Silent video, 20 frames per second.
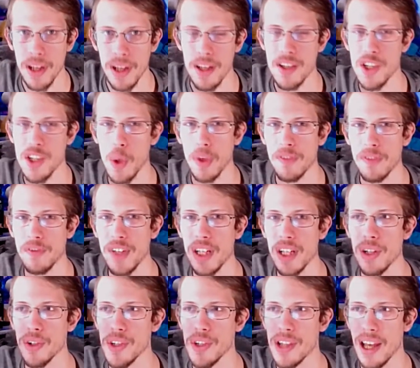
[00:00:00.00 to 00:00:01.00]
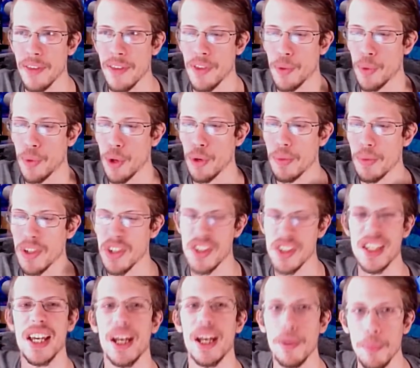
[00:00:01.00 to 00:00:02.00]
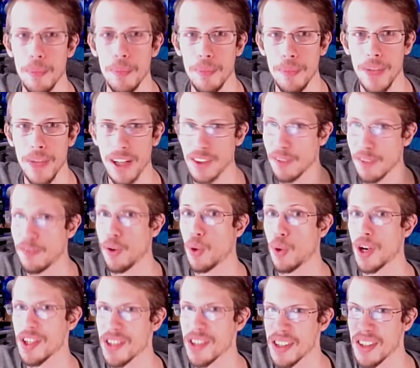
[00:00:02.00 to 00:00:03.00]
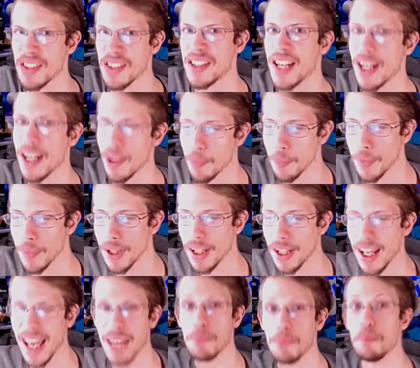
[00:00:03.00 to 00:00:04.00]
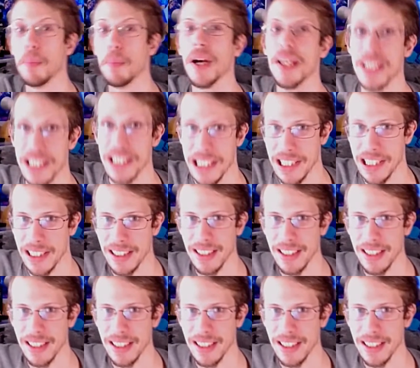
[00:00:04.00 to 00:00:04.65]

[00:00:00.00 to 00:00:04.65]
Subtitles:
So it feels like the room is dim, like the forest is dim and muddy.